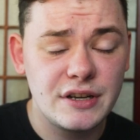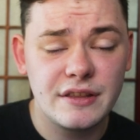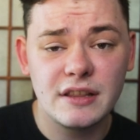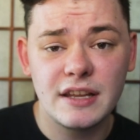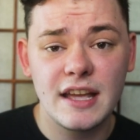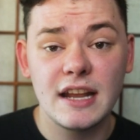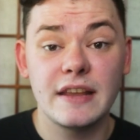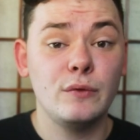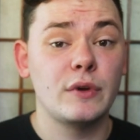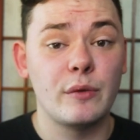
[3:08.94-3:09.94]
anything like that,
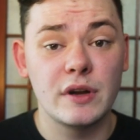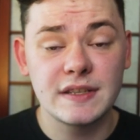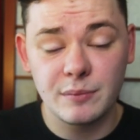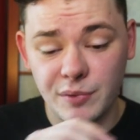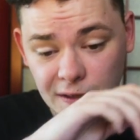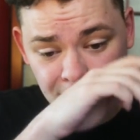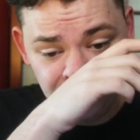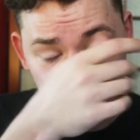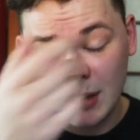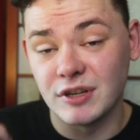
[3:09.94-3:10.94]
even when I was competing,
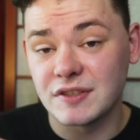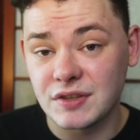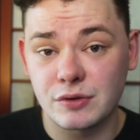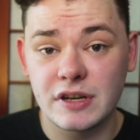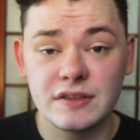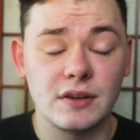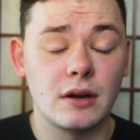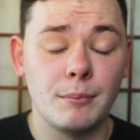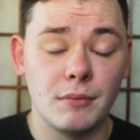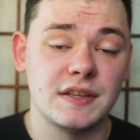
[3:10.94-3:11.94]
but strings
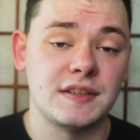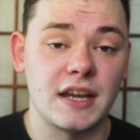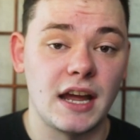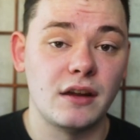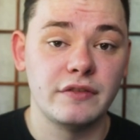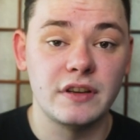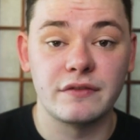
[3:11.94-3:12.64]
are a must-have.